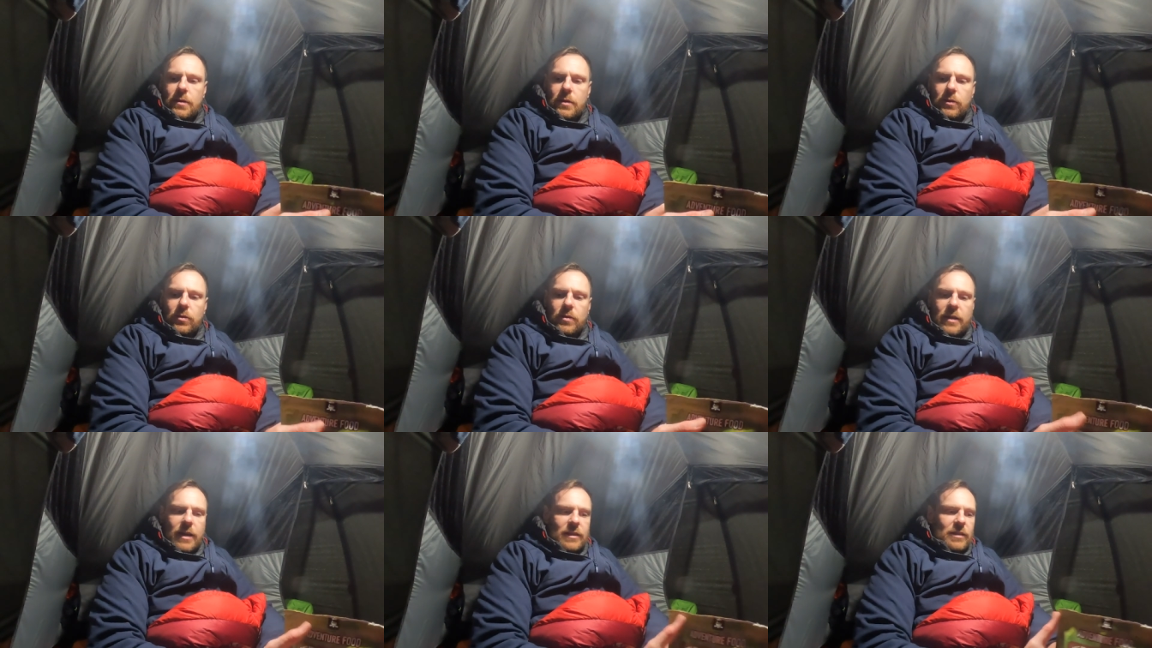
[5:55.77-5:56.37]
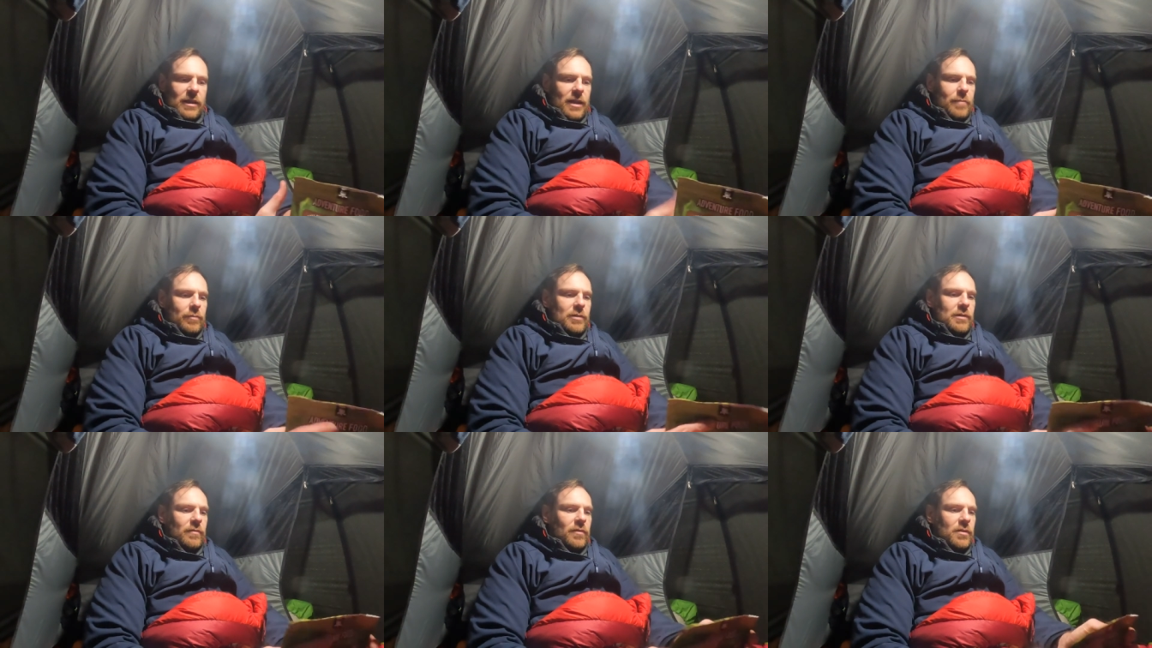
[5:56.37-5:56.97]
a good night's kit,
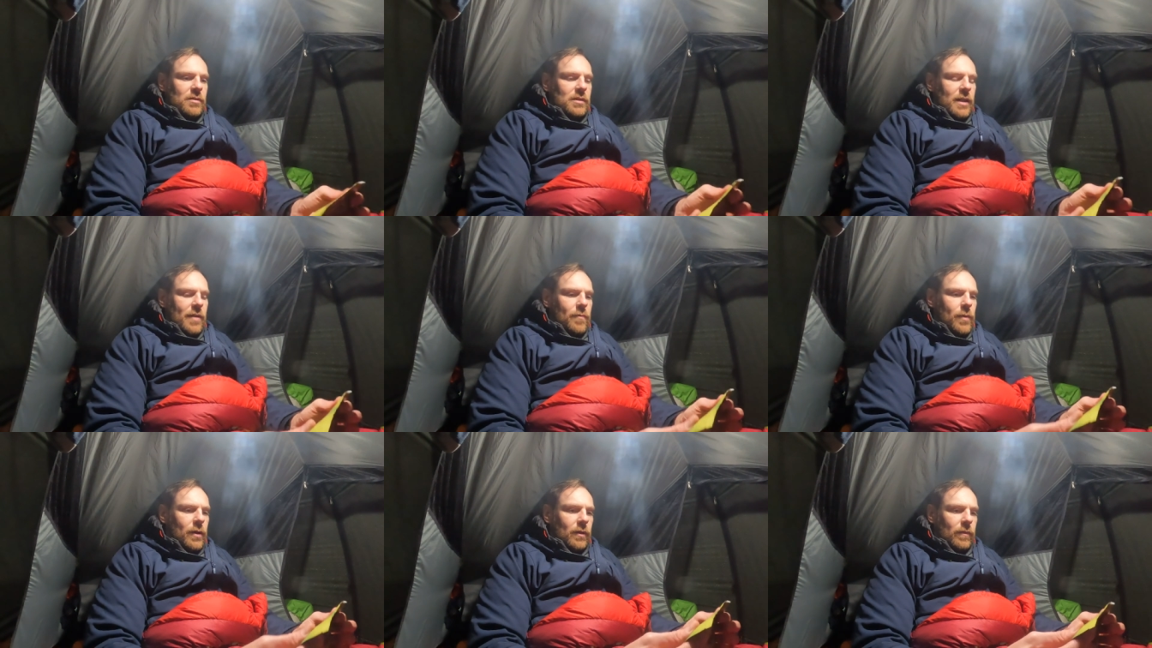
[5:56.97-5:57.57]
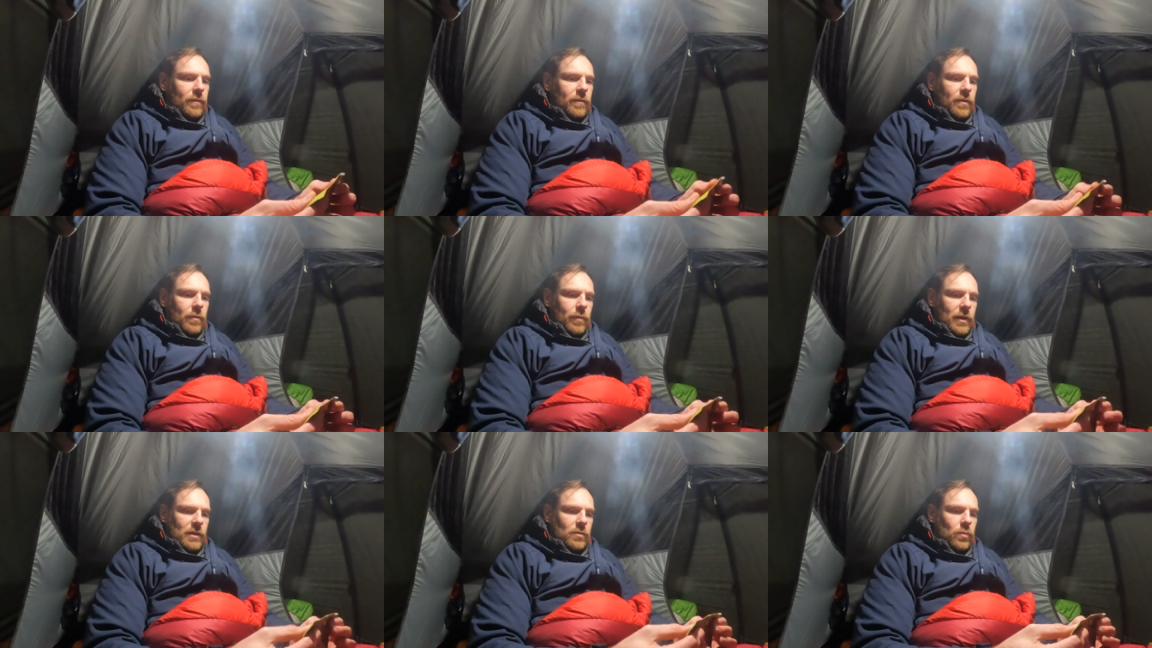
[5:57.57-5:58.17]
because I've not slept well for the
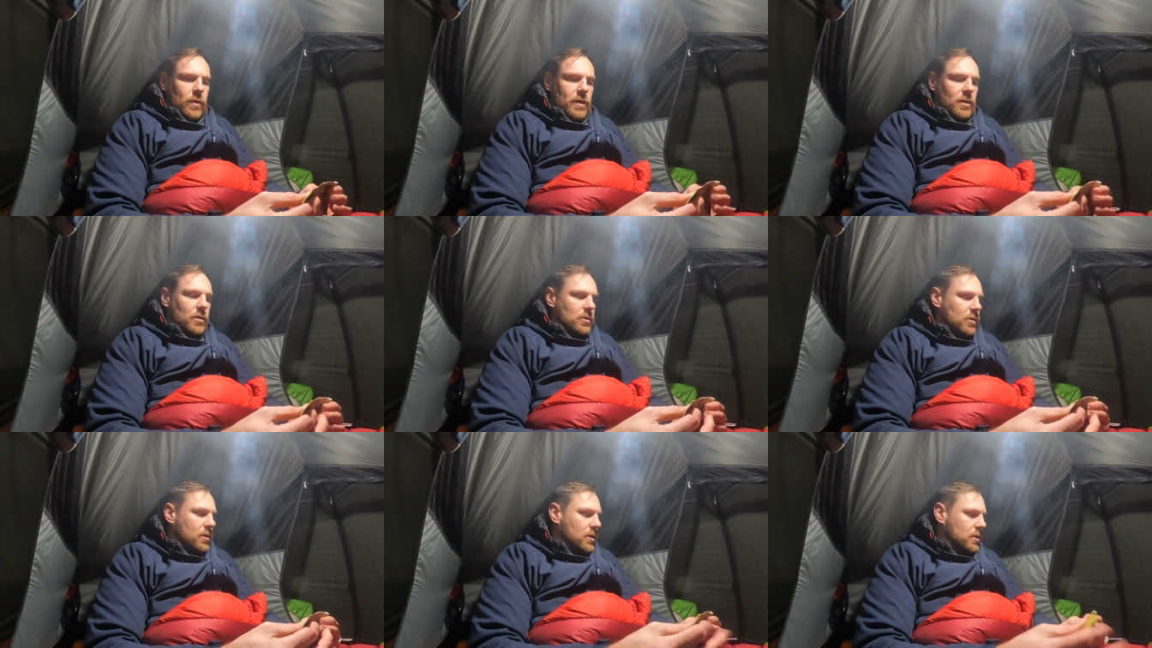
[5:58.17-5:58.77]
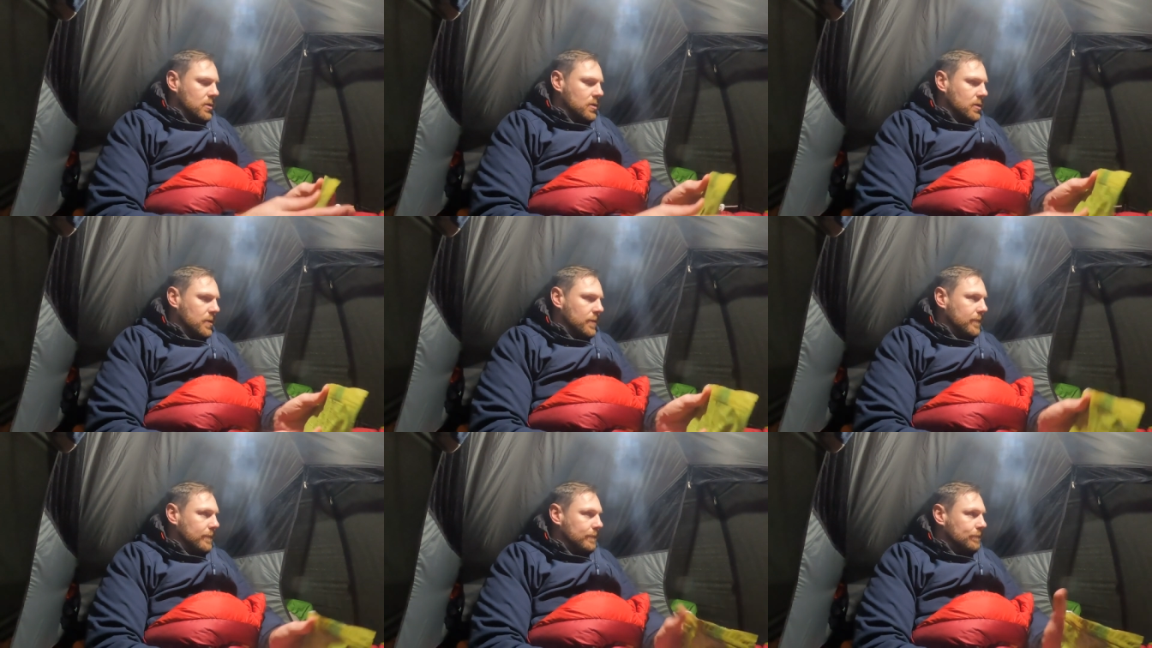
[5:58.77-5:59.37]
past week or so. So